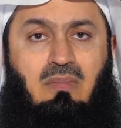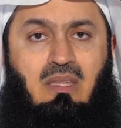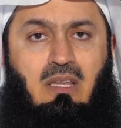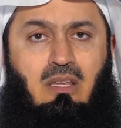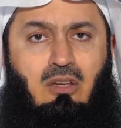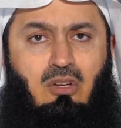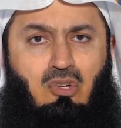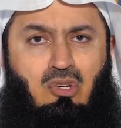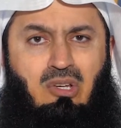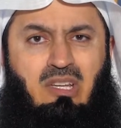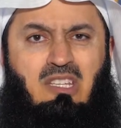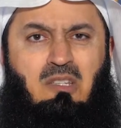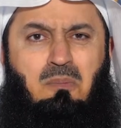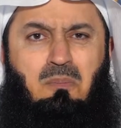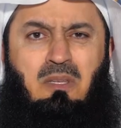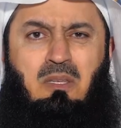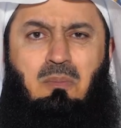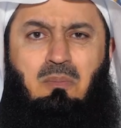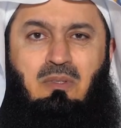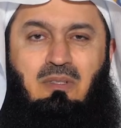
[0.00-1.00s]
Greet
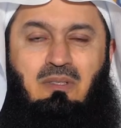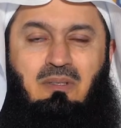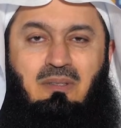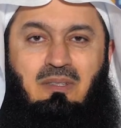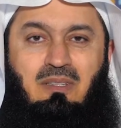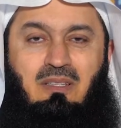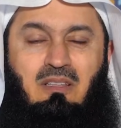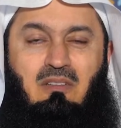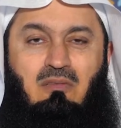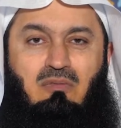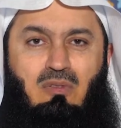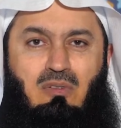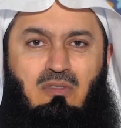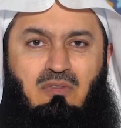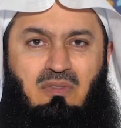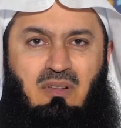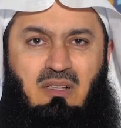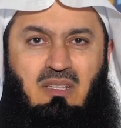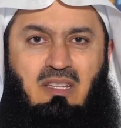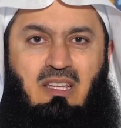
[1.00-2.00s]
people,
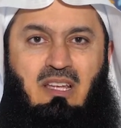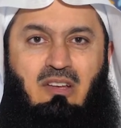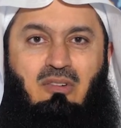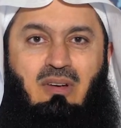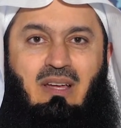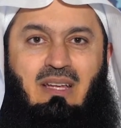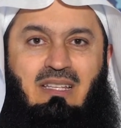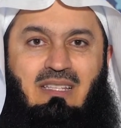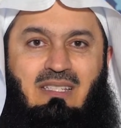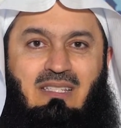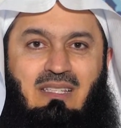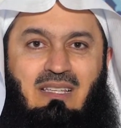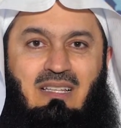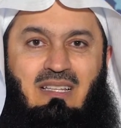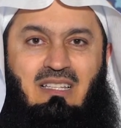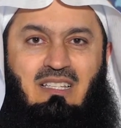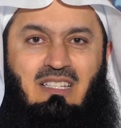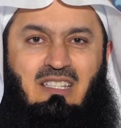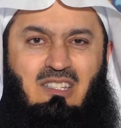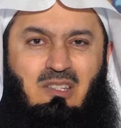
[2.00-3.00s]
fulfill their rights,
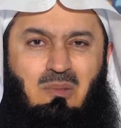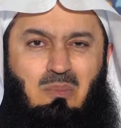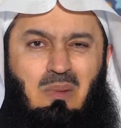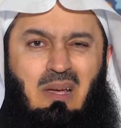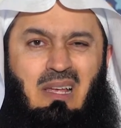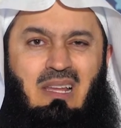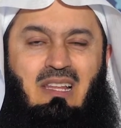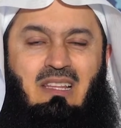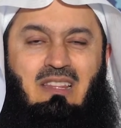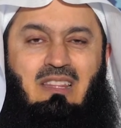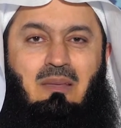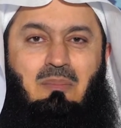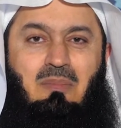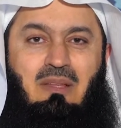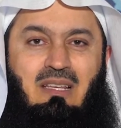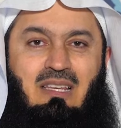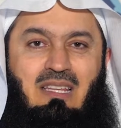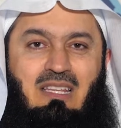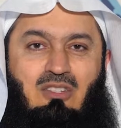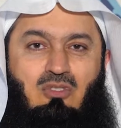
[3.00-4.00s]
smile at them
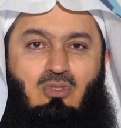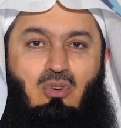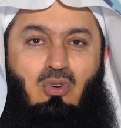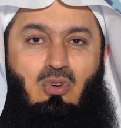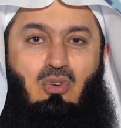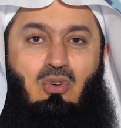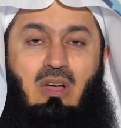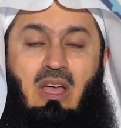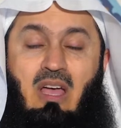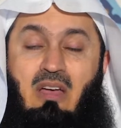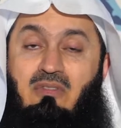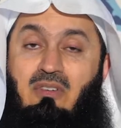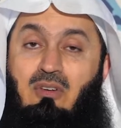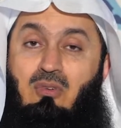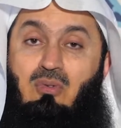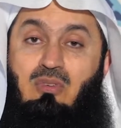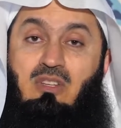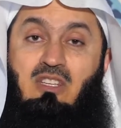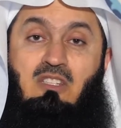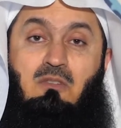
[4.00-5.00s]
at least, or have a
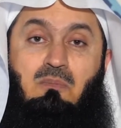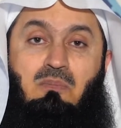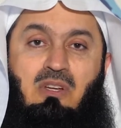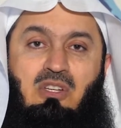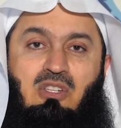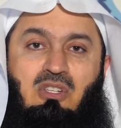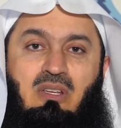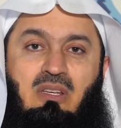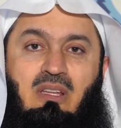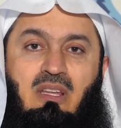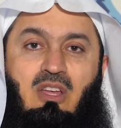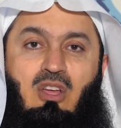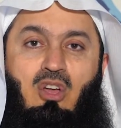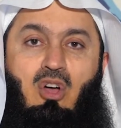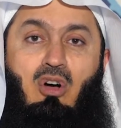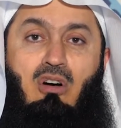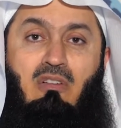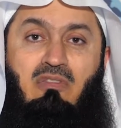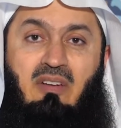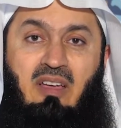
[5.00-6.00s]
good expression,
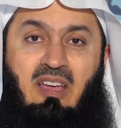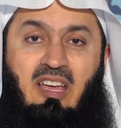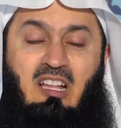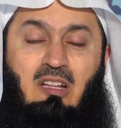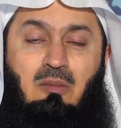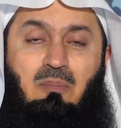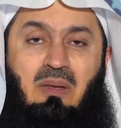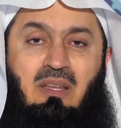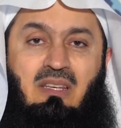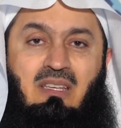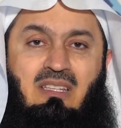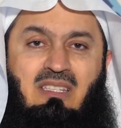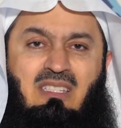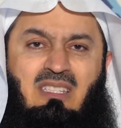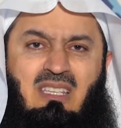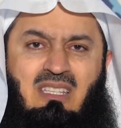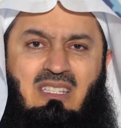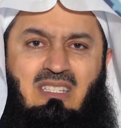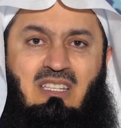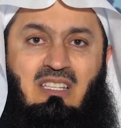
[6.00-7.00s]
offer help and
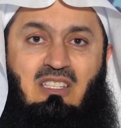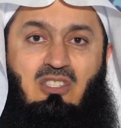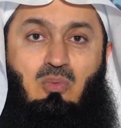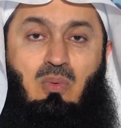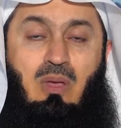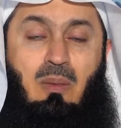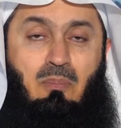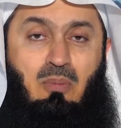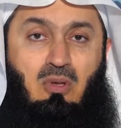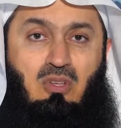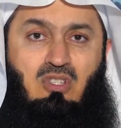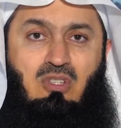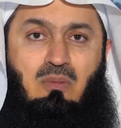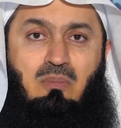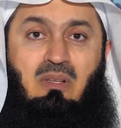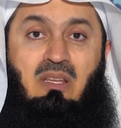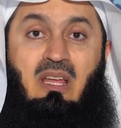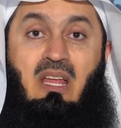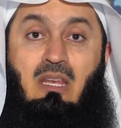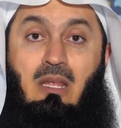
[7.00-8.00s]
assistance where
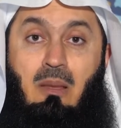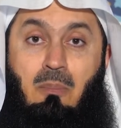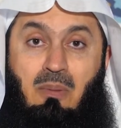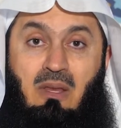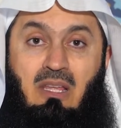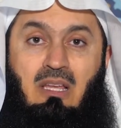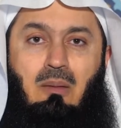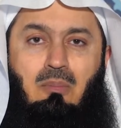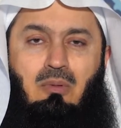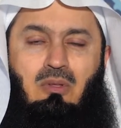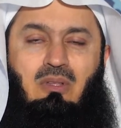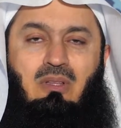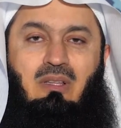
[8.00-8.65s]
possible and applicable.